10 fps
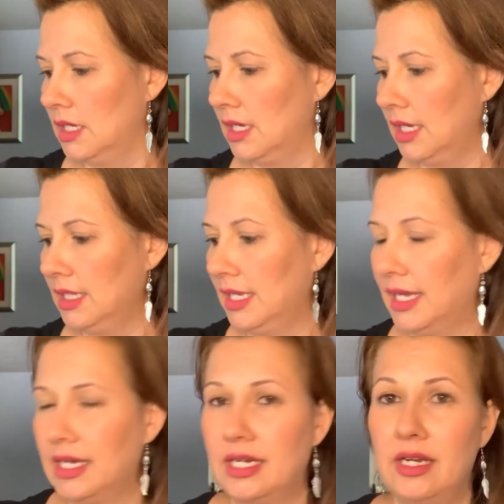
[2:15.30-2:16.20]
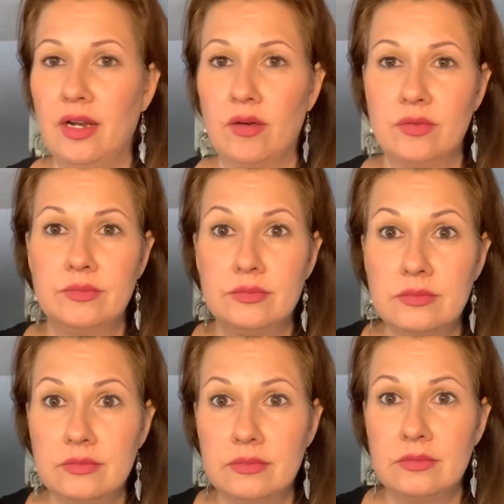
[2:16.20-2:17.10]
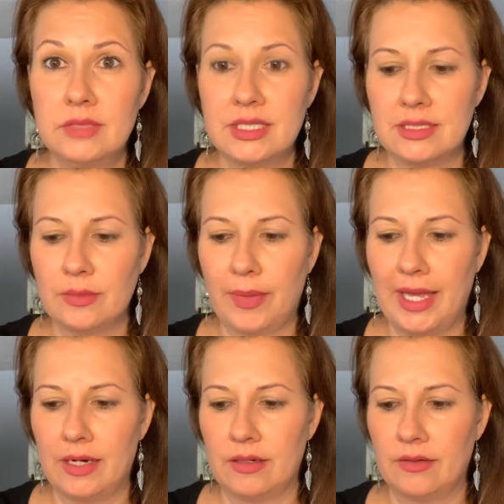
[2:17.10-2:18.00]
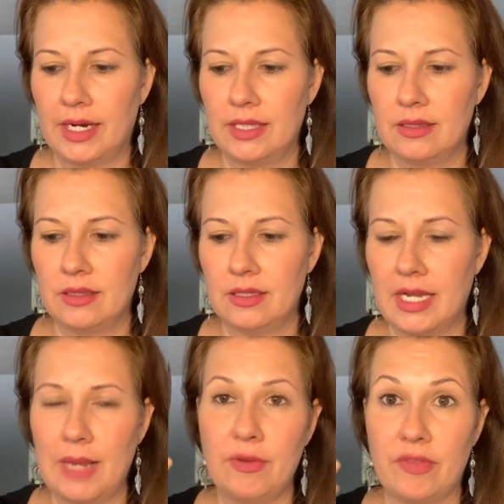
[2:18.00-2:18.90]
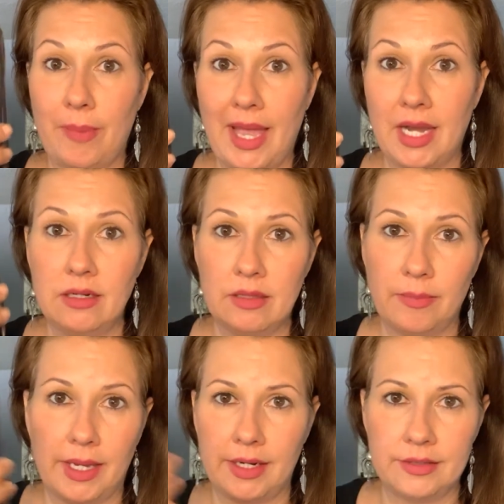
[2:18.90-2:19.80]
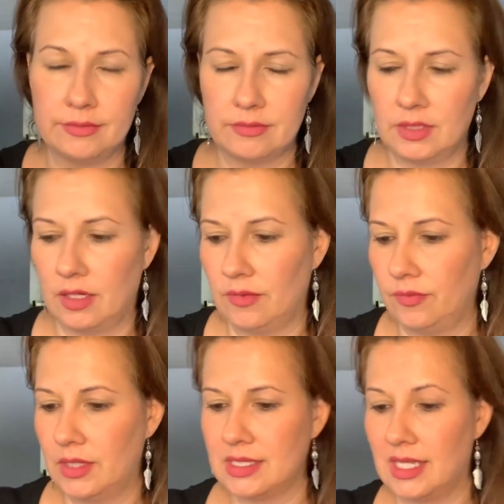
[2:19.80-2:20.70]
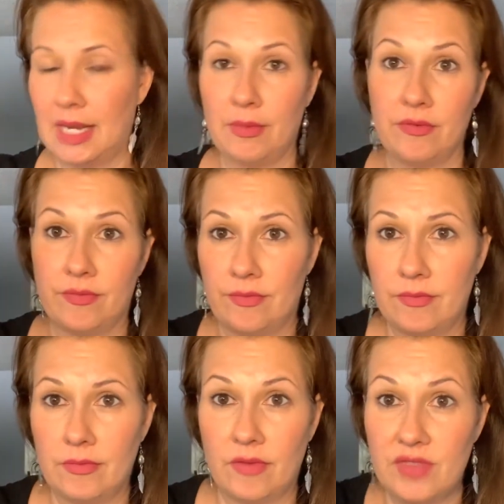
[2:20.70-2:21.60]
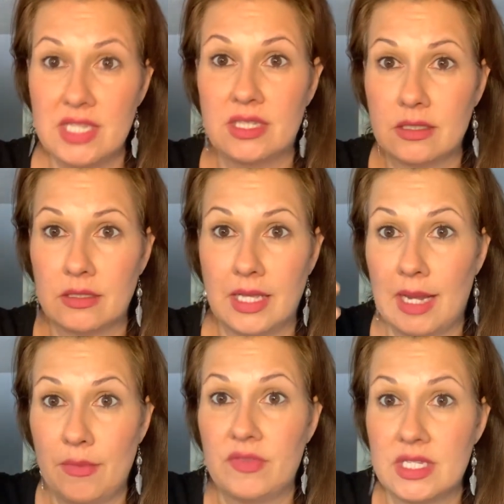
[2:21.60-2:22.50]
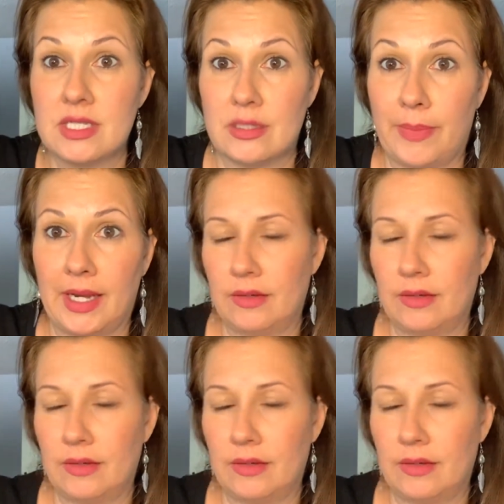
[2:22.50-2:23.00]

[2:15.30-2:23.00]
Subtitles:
And then, this is a pen, right? The name of the pen, that's the name of this. The name of this is a pen.